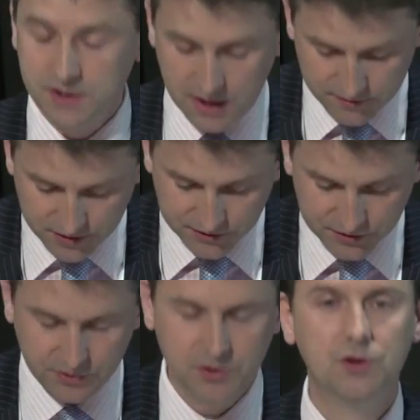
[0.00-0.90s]
The evidence
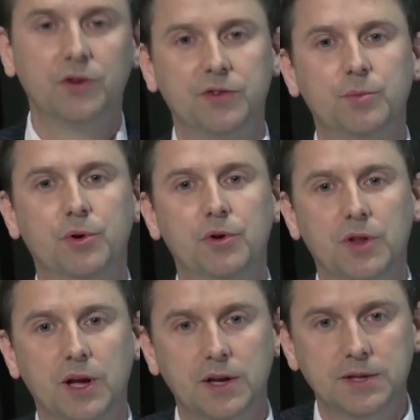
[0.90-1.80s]
does not support
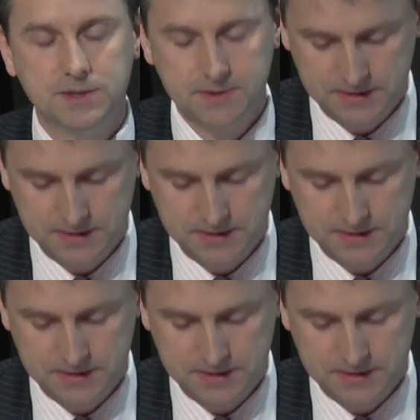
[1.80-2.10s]
that.